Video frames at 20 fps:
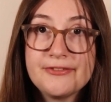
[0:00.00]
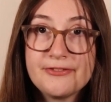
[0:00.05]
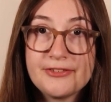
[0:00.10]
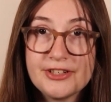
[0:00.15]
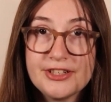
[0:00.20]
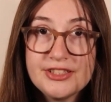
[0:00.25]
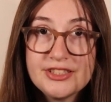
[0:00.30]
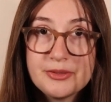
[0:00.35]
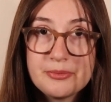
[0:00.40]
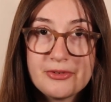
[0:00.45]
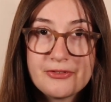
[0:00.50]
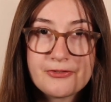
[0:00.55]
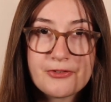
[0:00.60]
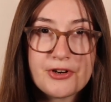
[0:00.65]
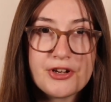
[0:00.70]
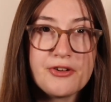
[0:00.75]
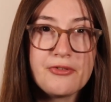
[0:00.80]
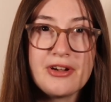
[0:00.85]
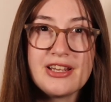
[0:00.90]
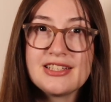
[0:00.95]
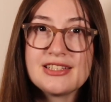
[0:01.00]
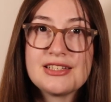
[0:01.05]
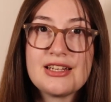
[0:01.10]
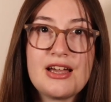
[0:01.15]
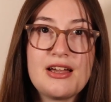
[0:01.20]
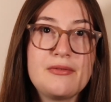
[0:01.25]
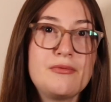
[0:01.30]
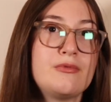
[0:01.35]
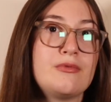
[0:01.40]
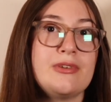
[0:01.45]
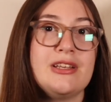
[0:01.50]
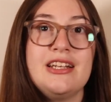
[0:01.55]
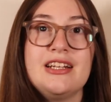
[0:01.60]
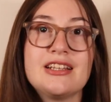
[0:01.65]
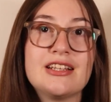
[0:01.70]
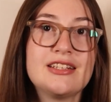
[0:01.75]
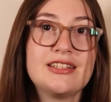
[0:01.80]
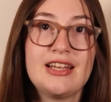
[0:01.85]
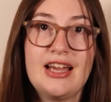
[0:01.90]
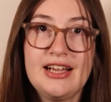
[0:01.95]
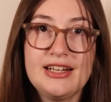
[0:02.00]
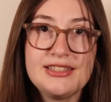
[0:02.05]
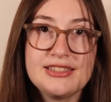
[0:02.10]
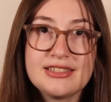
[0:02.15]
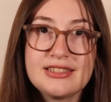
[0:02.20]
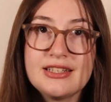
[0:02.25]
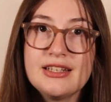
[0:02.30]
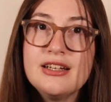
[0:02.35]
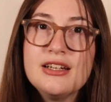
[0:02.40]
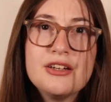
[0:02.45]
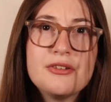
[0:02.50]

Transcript: first before you waste time reading the text